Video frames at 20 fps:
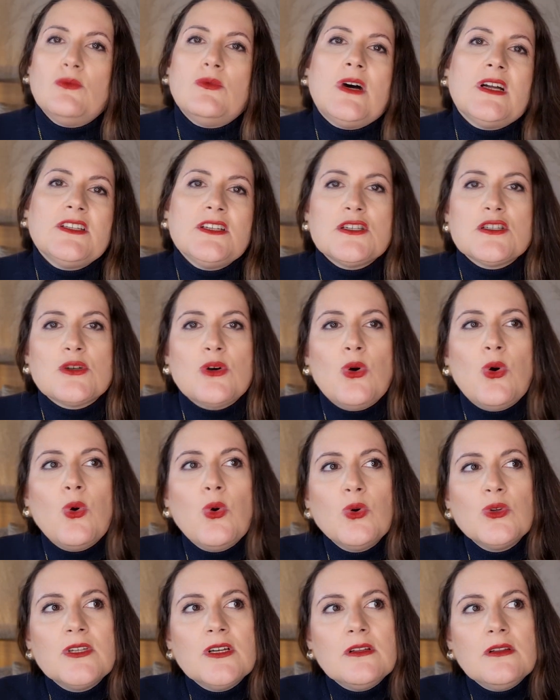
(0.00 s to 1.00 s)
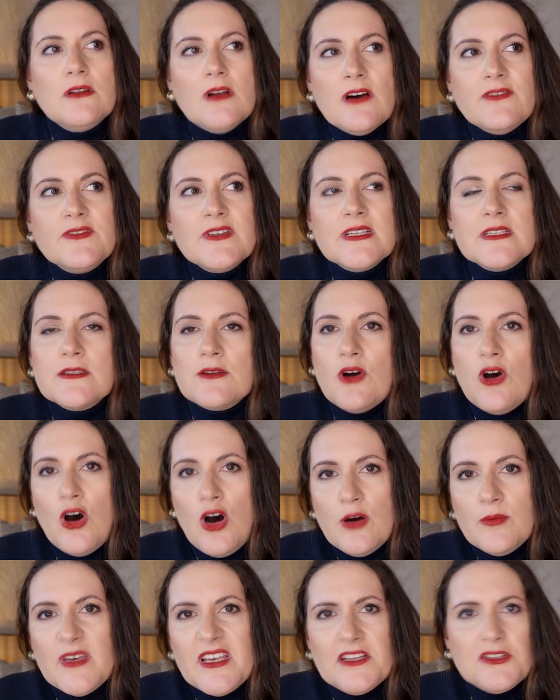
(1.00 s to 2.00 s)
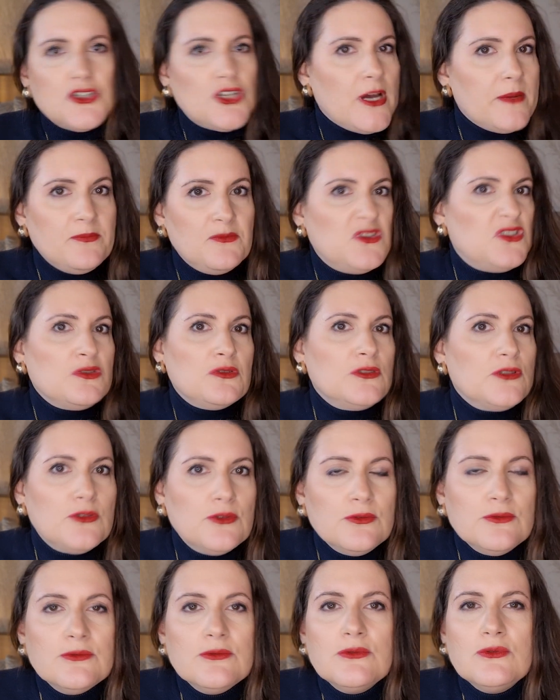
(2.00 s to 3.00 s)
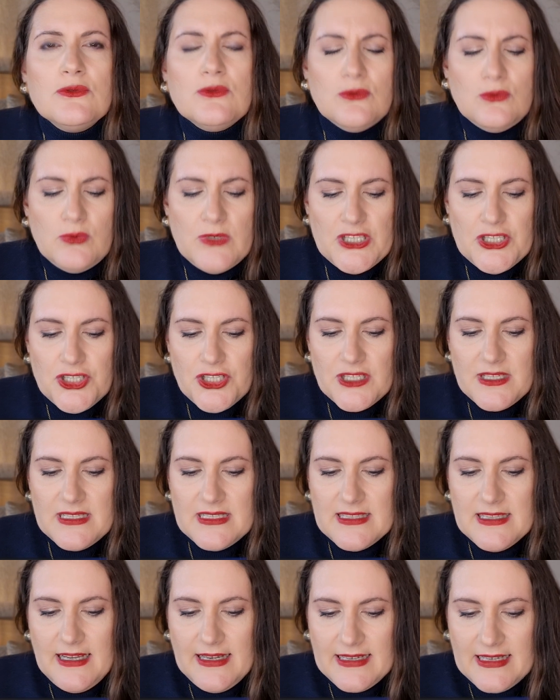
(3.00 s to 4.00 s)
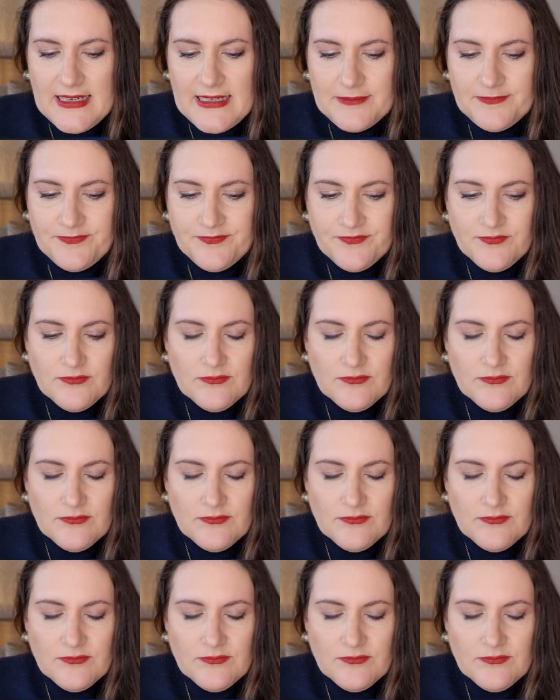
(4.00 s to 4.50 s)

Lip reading: One is called Love is Coming Chapter 2, which is like a